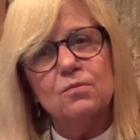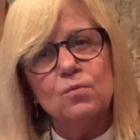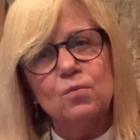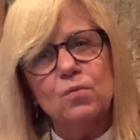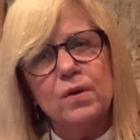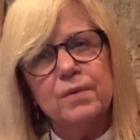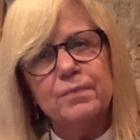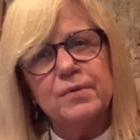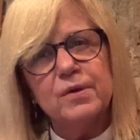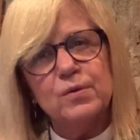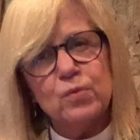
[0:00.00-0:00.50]

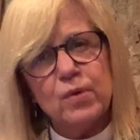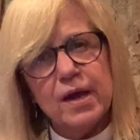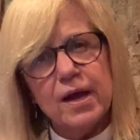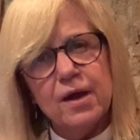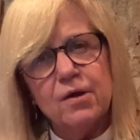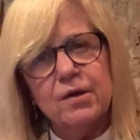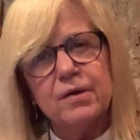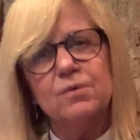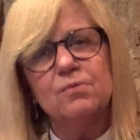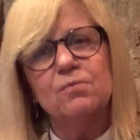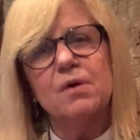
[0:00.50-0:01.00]
when we
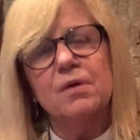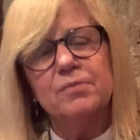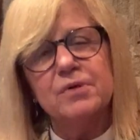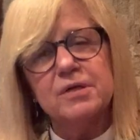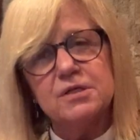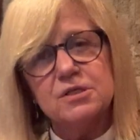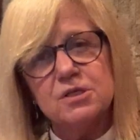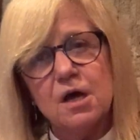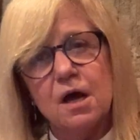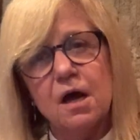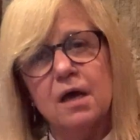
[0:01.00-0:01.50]
wear it, when we
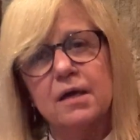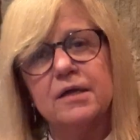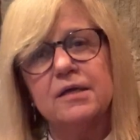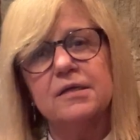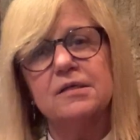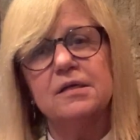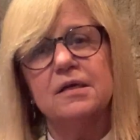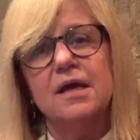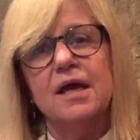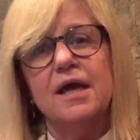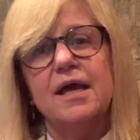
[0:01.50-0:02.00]
don
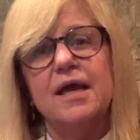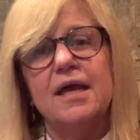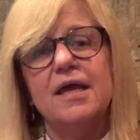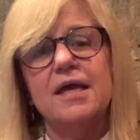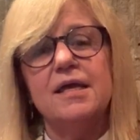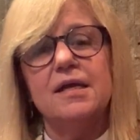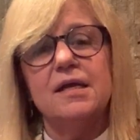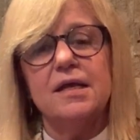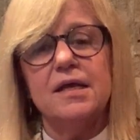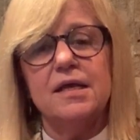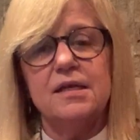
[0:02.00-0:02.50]

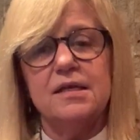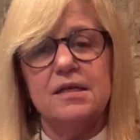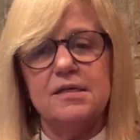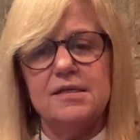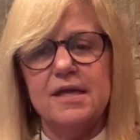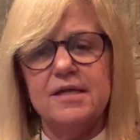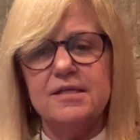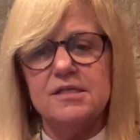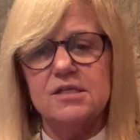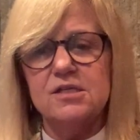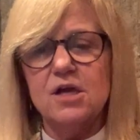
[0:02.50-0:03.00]
it,
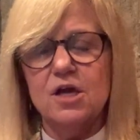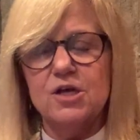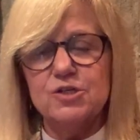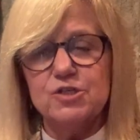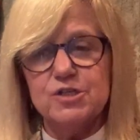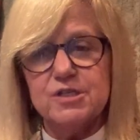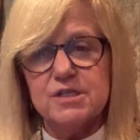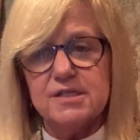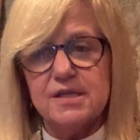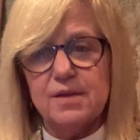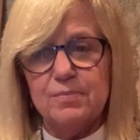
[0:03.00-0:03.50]
it's not
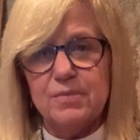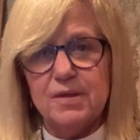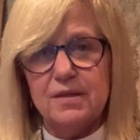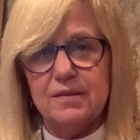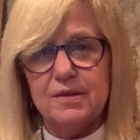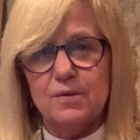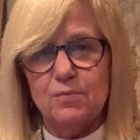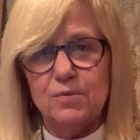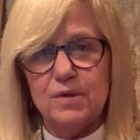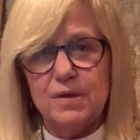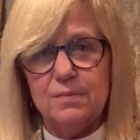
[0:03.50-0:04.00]
just something
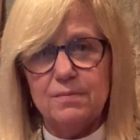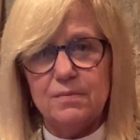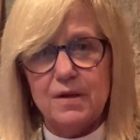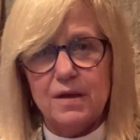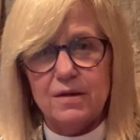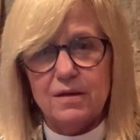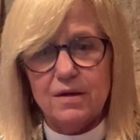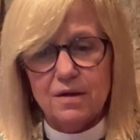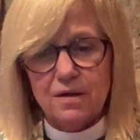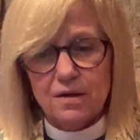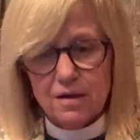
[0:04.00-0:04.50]
that we
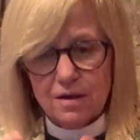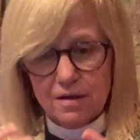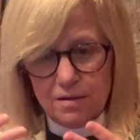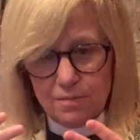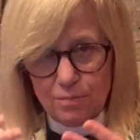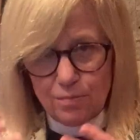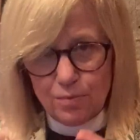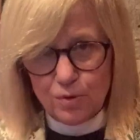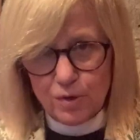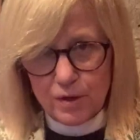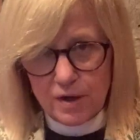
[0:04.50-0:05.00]

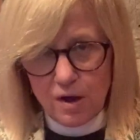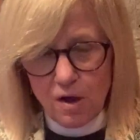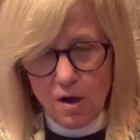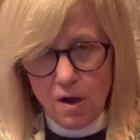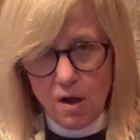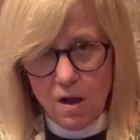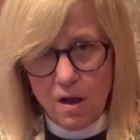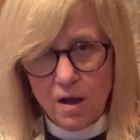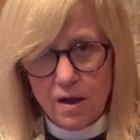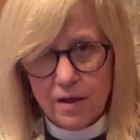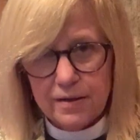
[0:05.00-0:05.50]
put
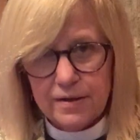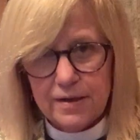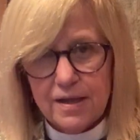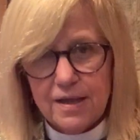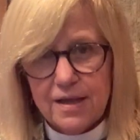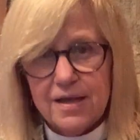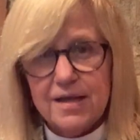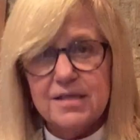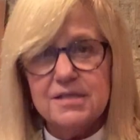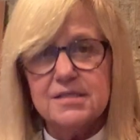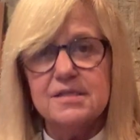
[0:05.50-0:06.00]
on.
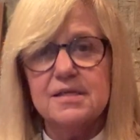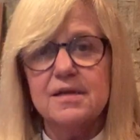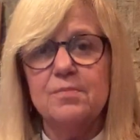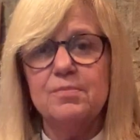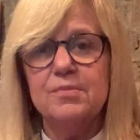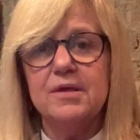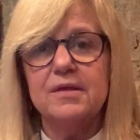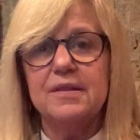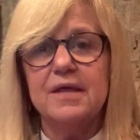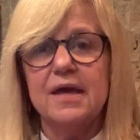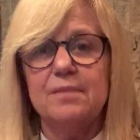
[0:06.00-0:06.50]
It's
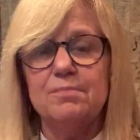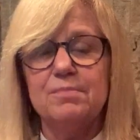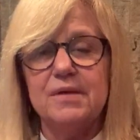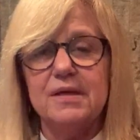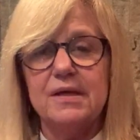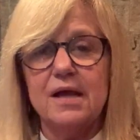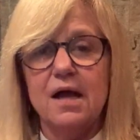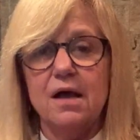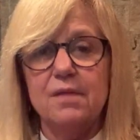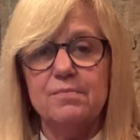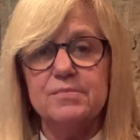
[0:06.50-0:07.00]
something that
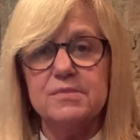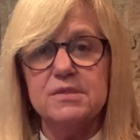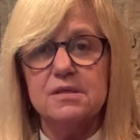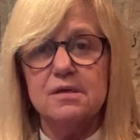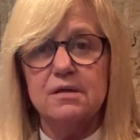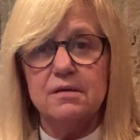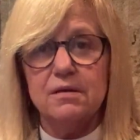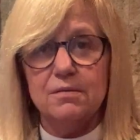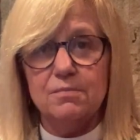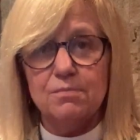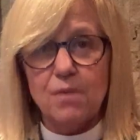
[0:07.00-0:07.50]
becomes
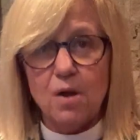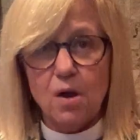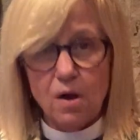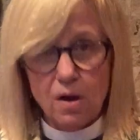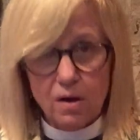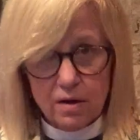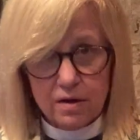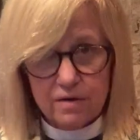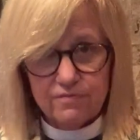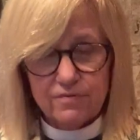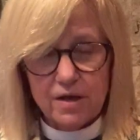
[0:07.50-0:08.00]

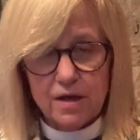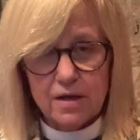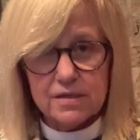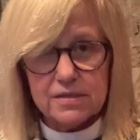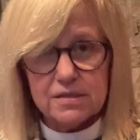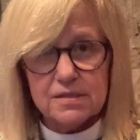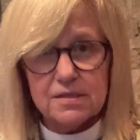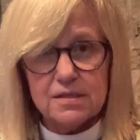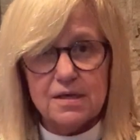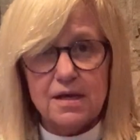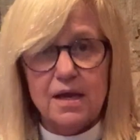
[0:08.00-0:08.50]
part of
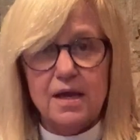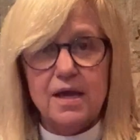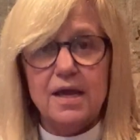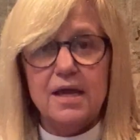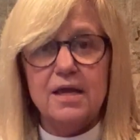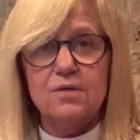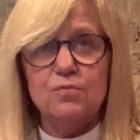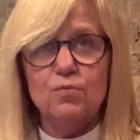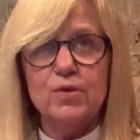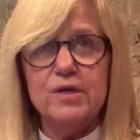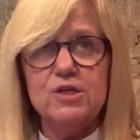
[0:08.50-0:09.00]
us.
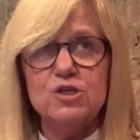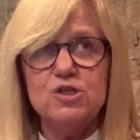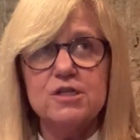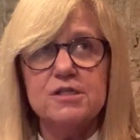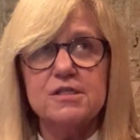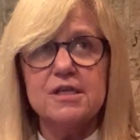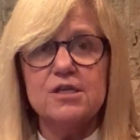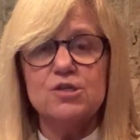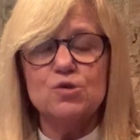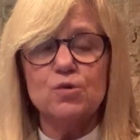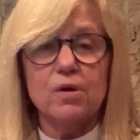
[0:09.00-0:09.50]
It reaches
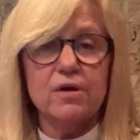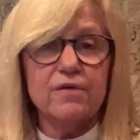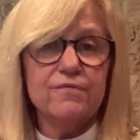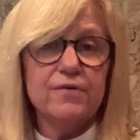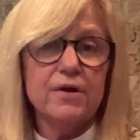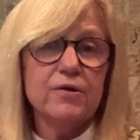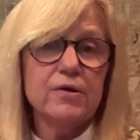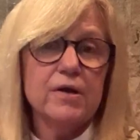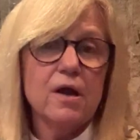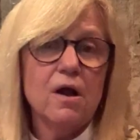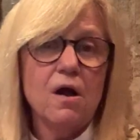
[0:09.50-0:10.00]
into our
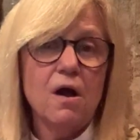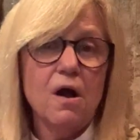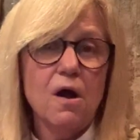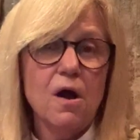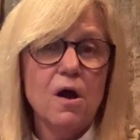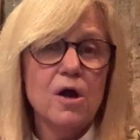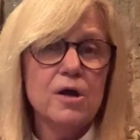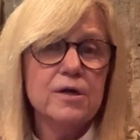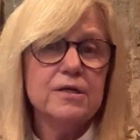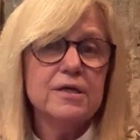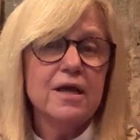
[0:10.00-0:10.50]
very
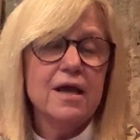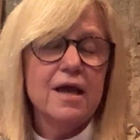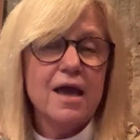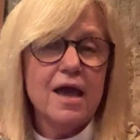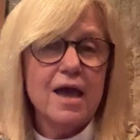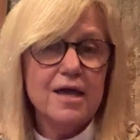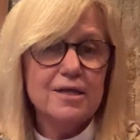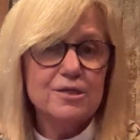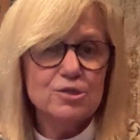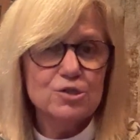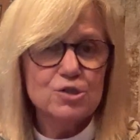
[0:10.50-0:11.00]
heart
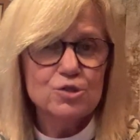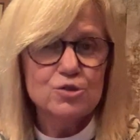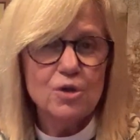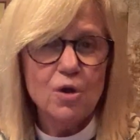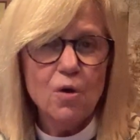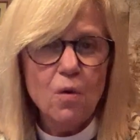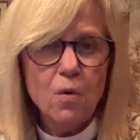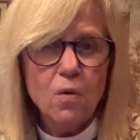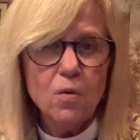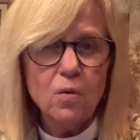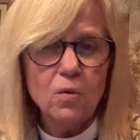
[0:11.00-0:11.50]
and
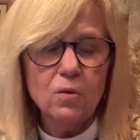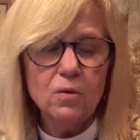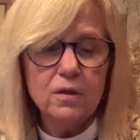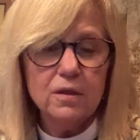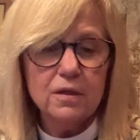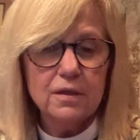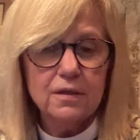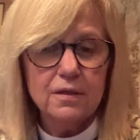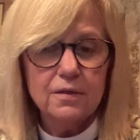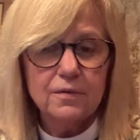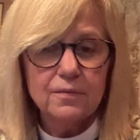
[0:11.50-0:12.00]
soul.
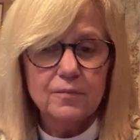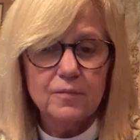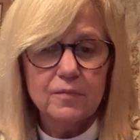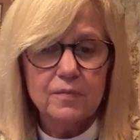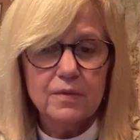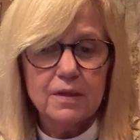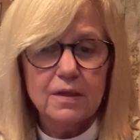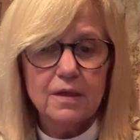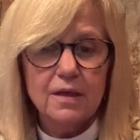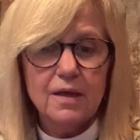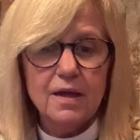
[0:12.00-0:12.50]

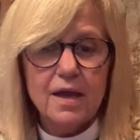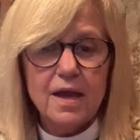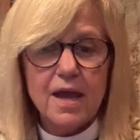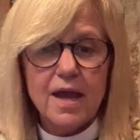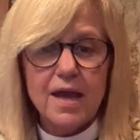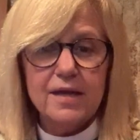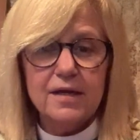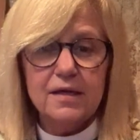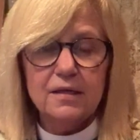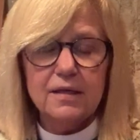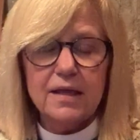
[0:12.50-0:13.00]

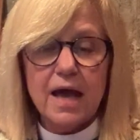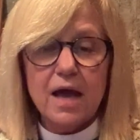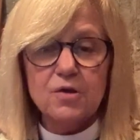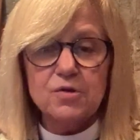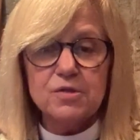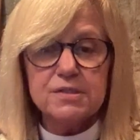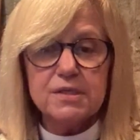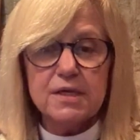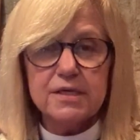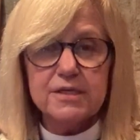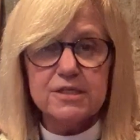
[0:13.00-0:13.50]
And it
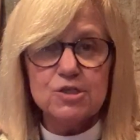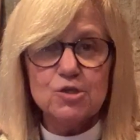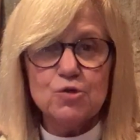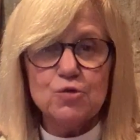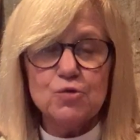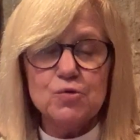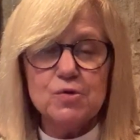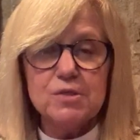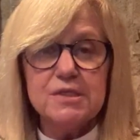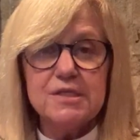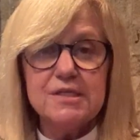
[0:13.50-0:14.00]
allows us
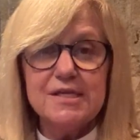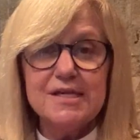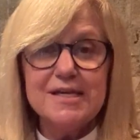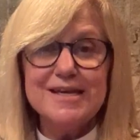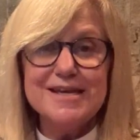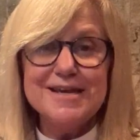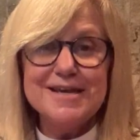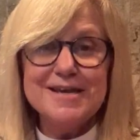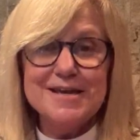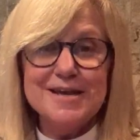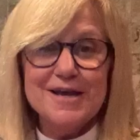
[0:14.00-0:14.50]
to
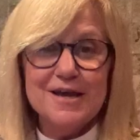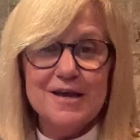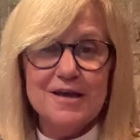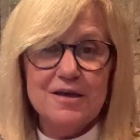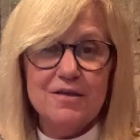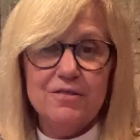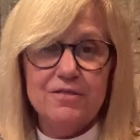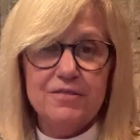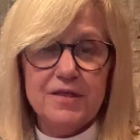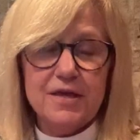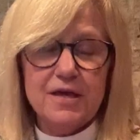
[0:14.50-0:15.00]
see
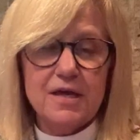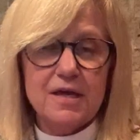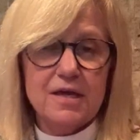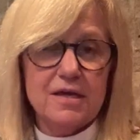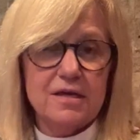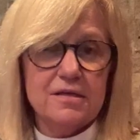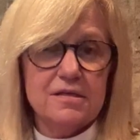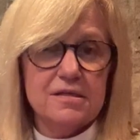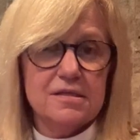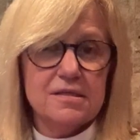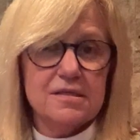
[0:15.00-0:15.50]

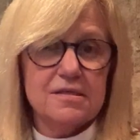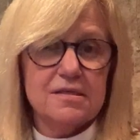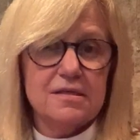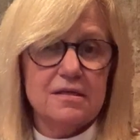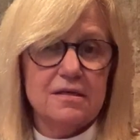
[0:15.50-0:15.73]
things